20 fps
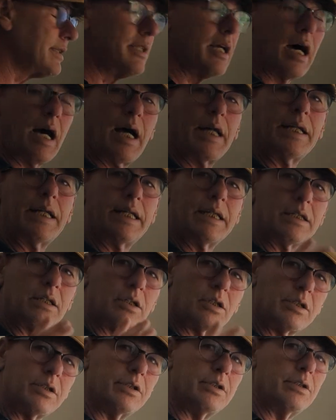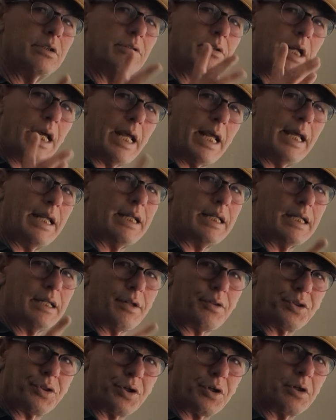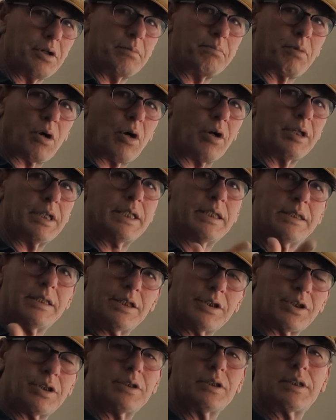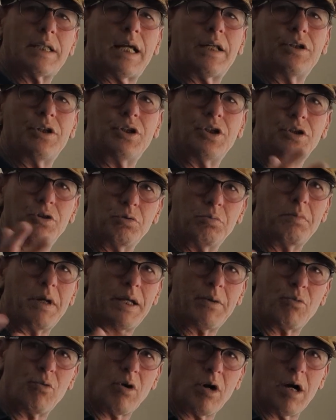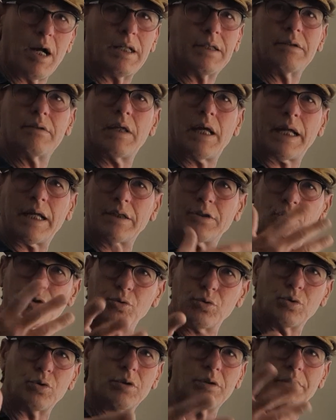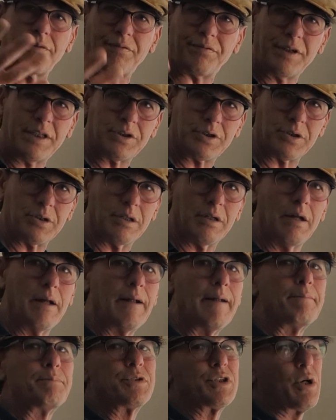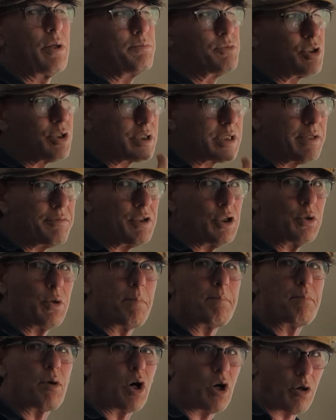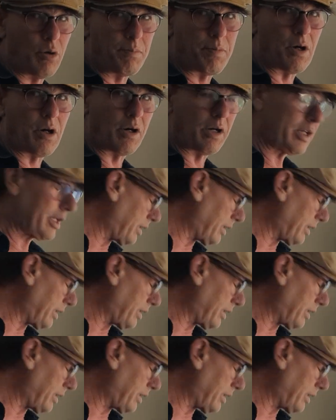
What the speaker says: not include any third-party additions that you may want, like a tool or feature. So I'm just giving you a ballpark,